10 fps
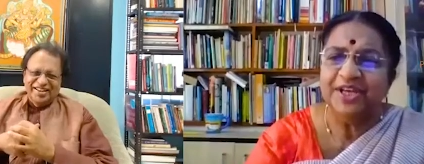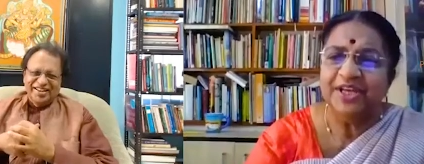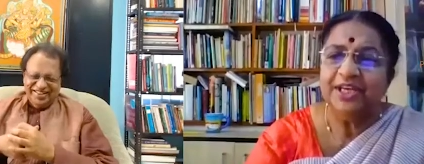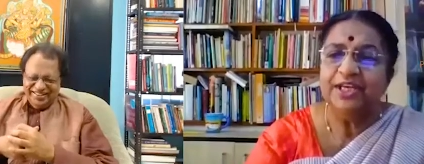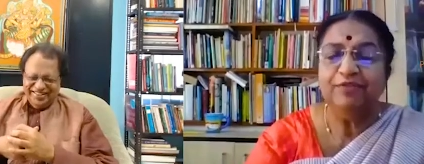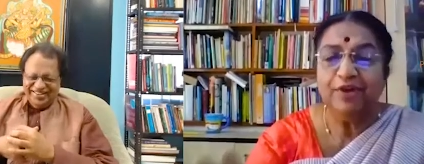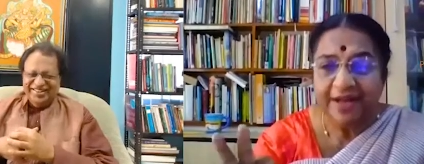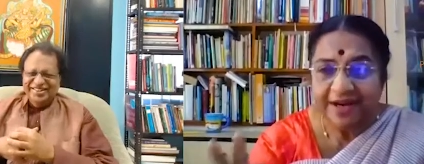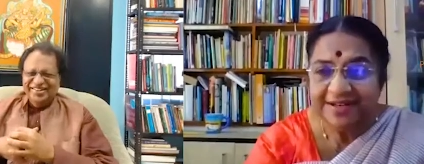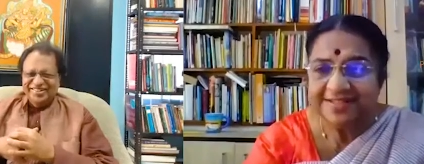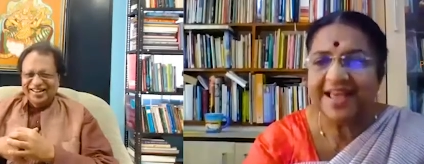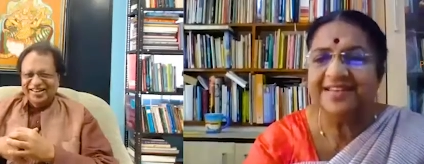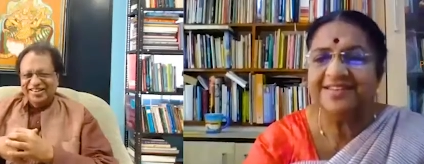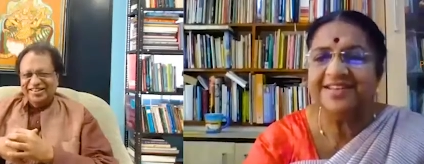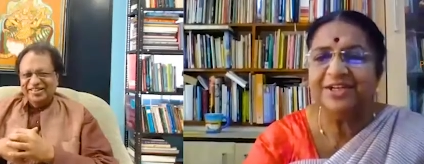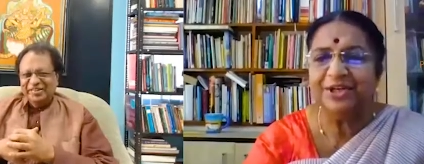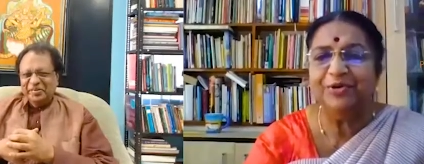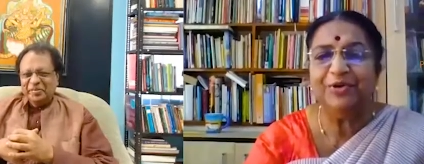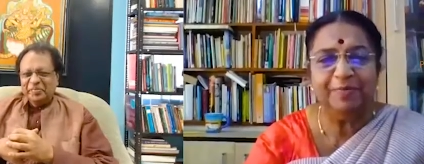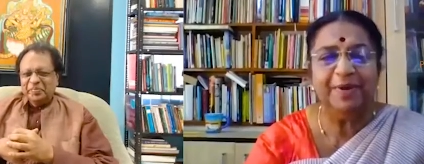Speaker 1: if you learn Sanskrit, you know,
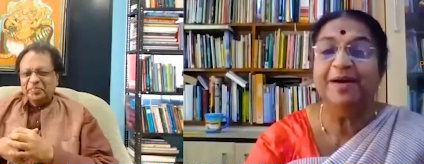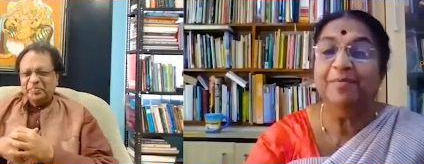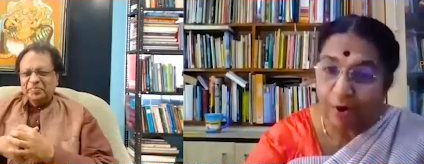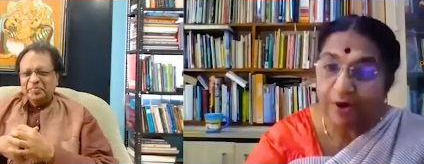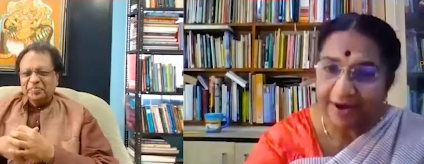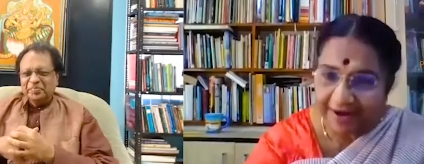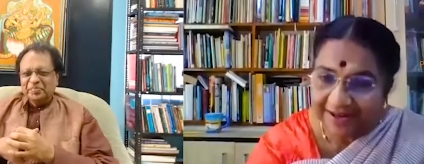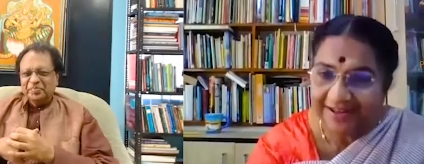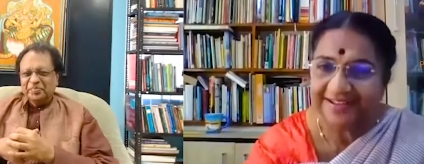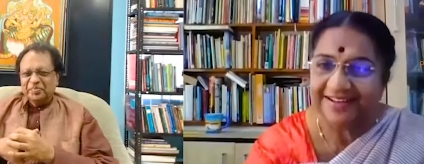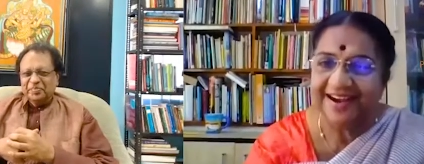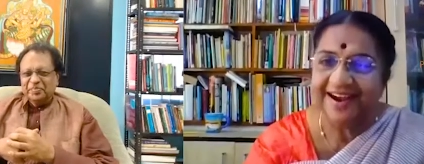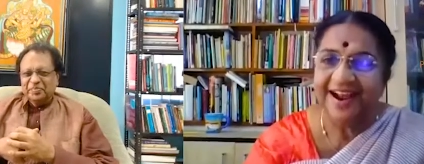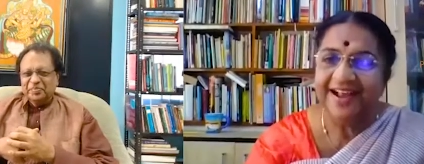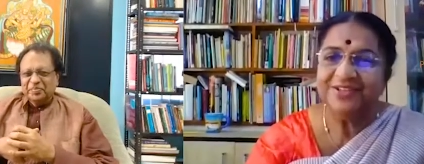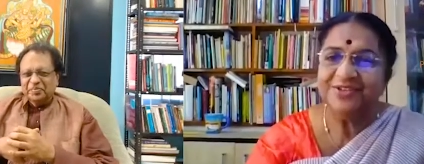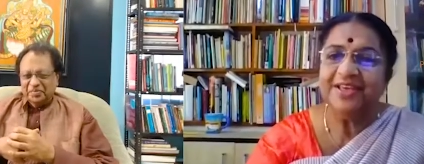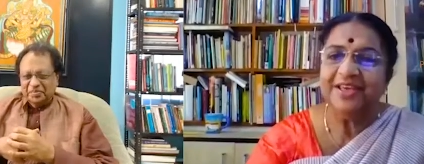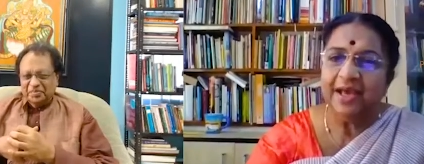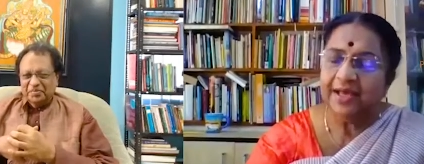you become more learned
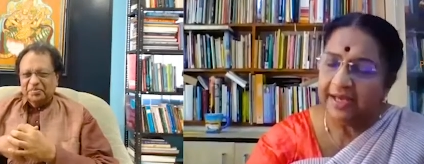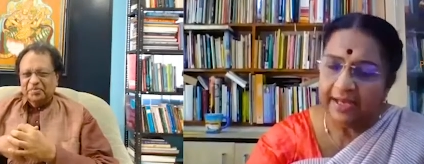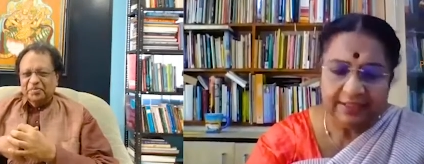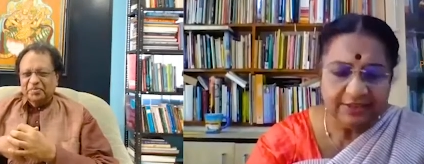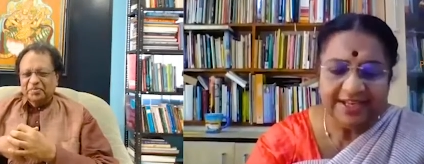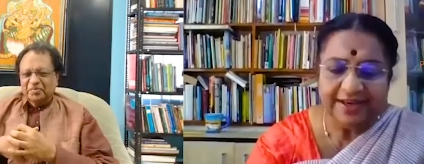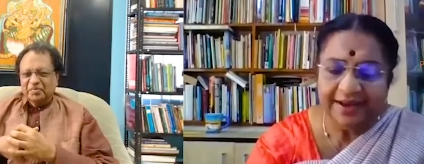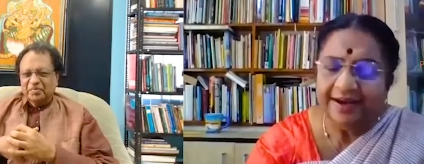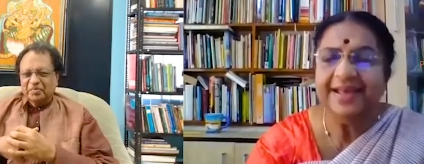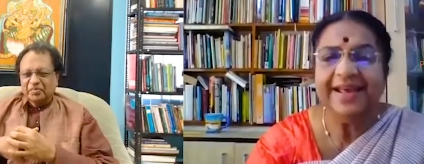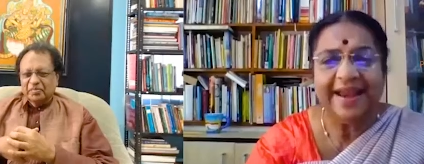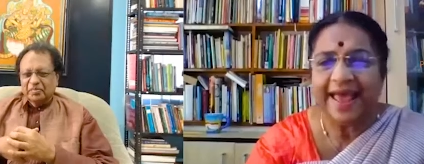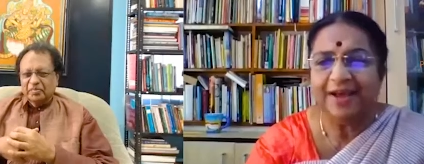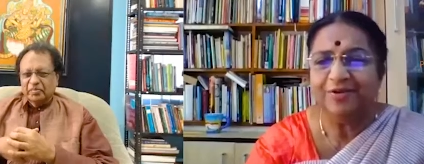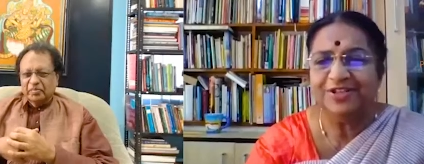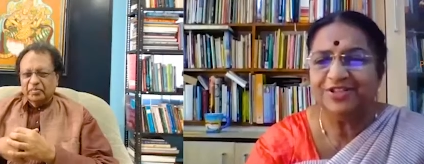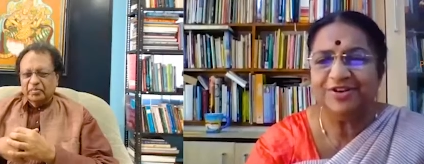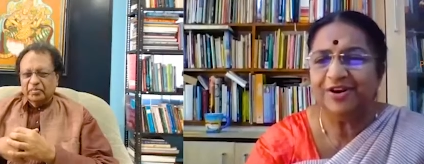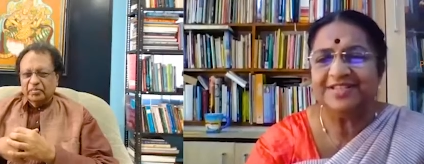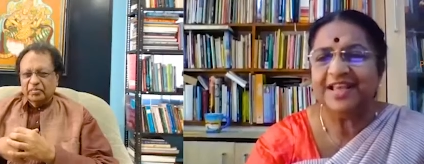see, see, learning a language is
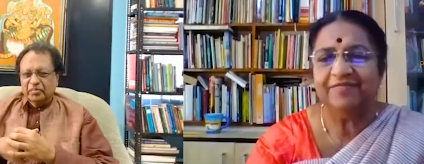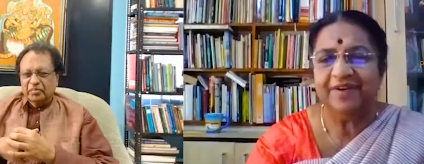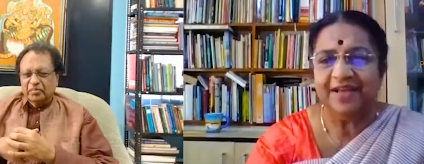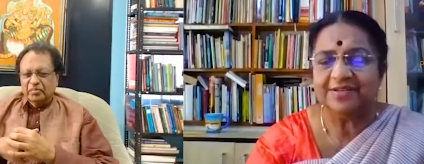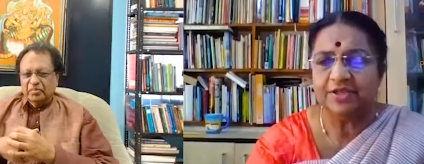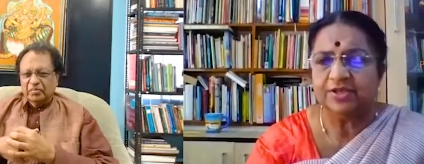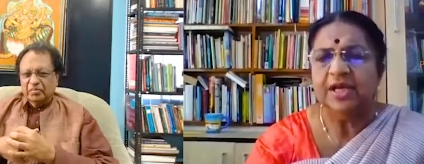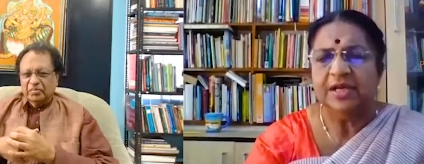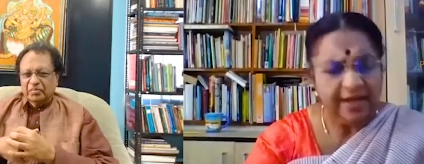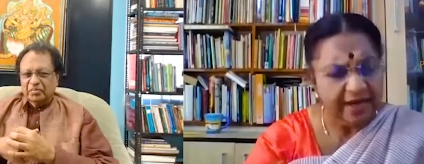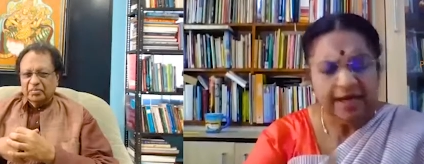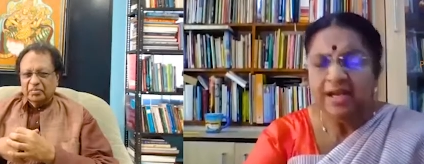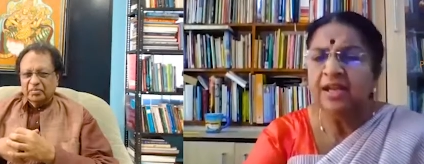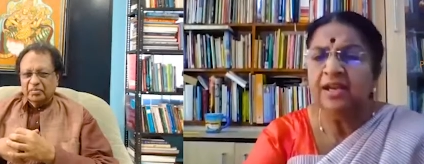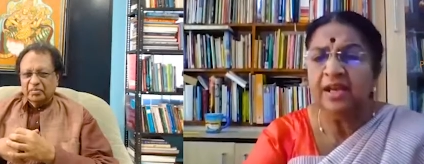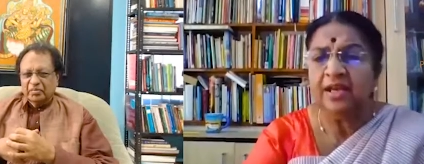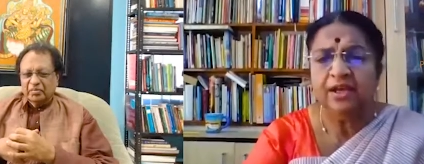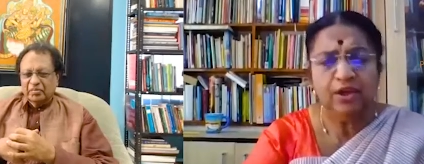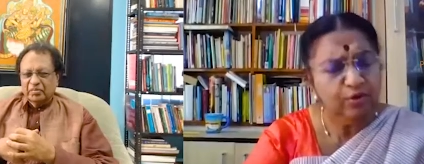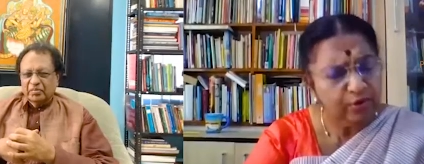not saffronization. Learn Hindi.
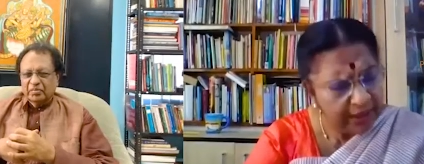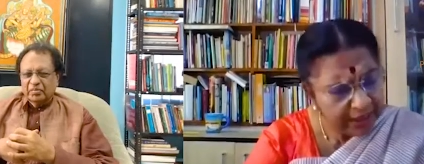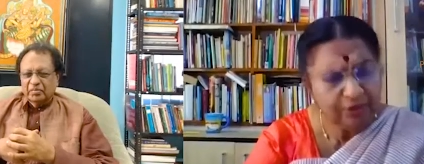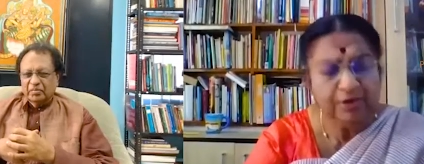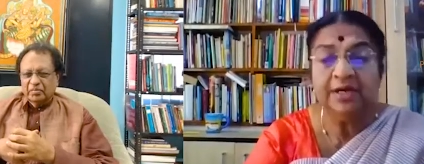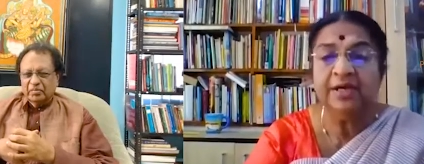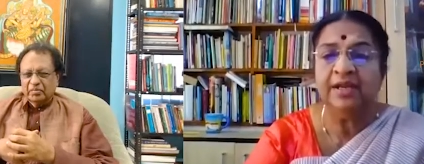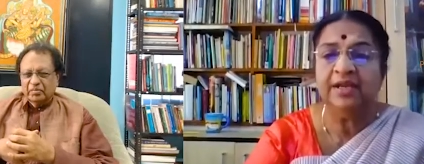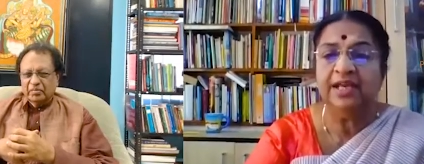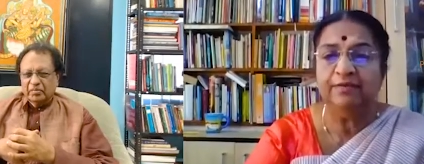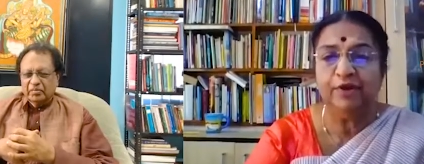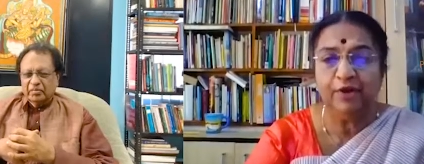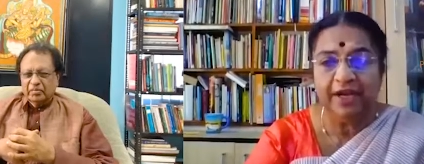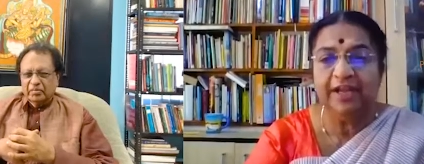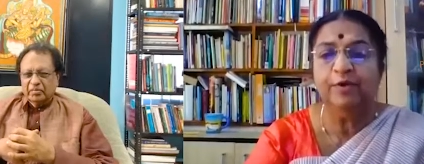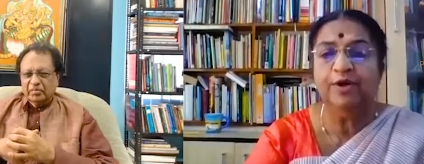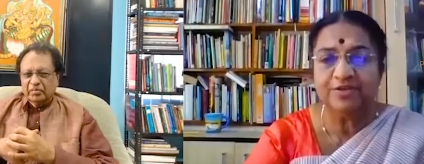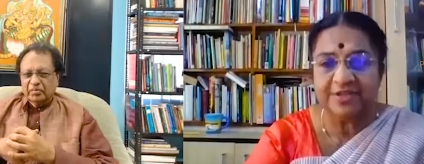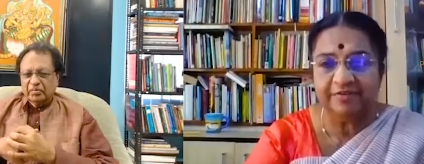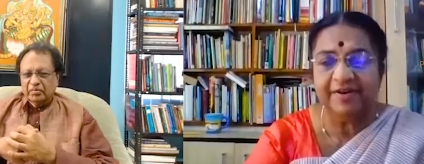You need to learn Hindi if you really want
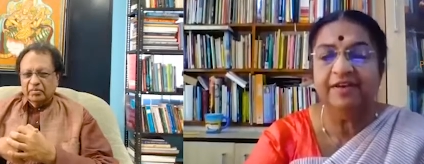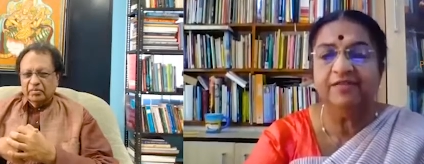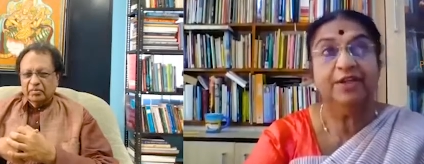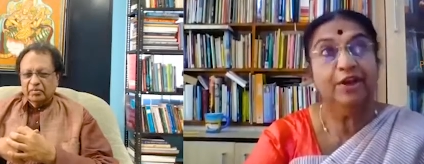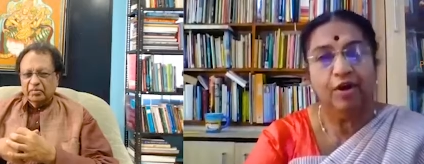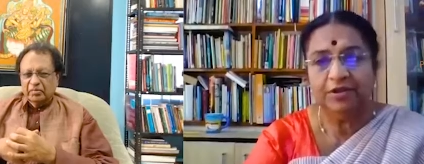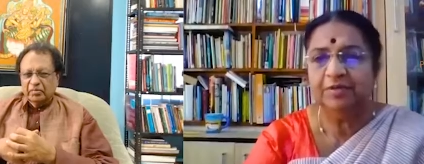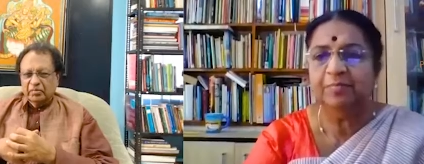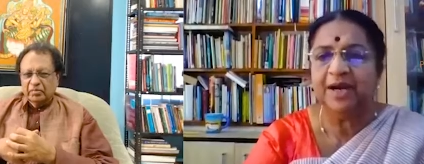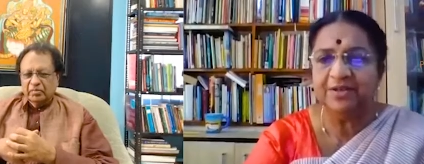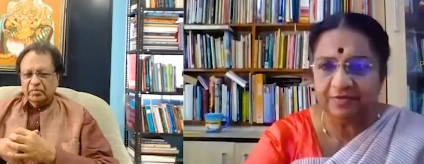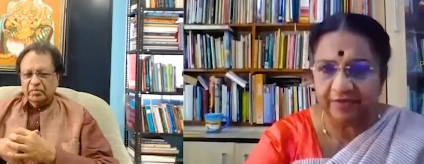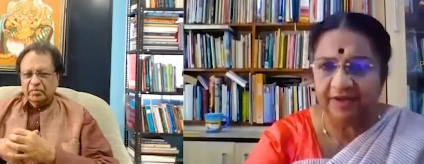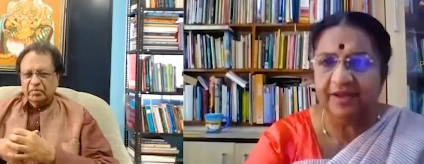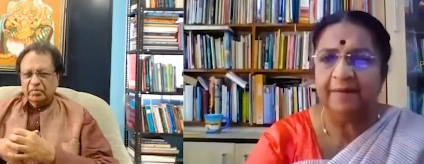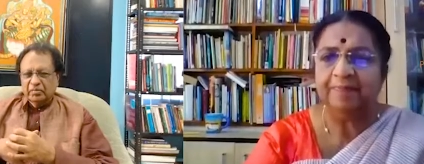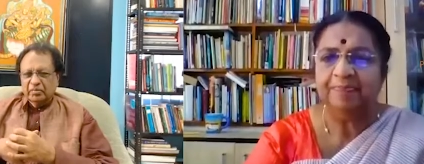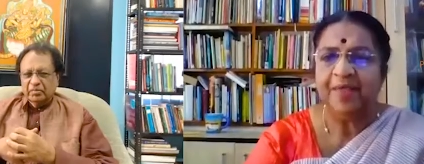to survive in the northern parts of India.